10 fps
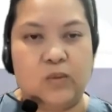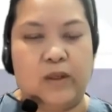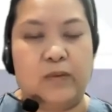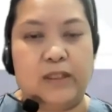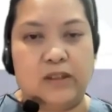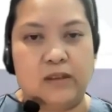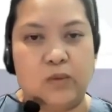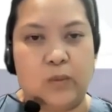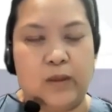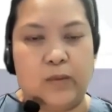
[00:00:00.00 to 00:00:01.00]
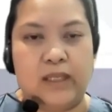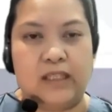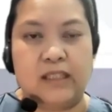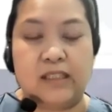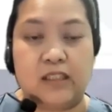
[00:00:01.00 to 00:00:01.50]
When we
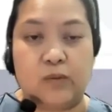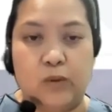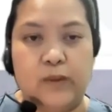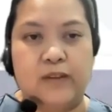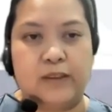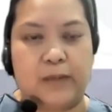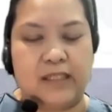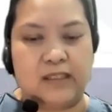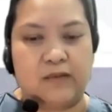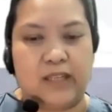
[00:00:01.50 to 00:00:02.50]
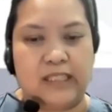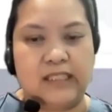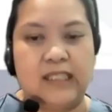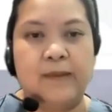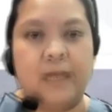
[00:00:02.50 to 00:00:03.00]
discuss fluid responsiveness,